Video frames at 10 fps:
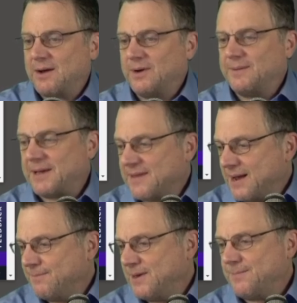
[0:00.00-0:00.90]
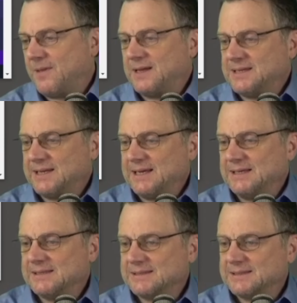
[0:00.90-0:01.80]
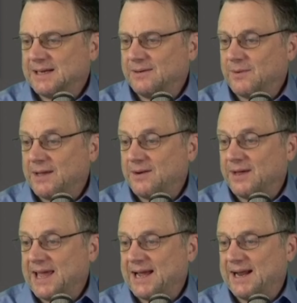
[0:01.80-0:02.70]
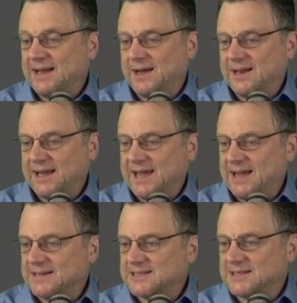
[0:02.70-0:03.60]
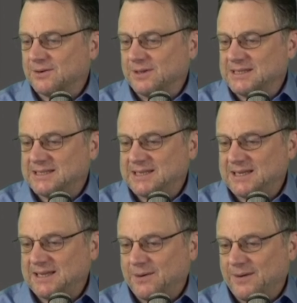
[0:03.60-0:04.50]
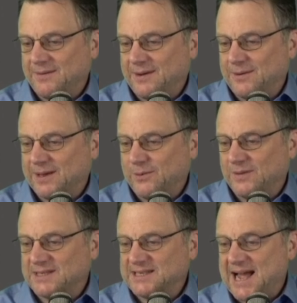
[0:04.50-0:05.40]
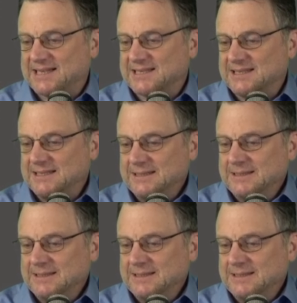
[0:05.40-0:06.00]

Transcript: I've got what about nine people on today. I, I don't know. I can't. I, I can't necessarily see. I don't. I don't get all the stats.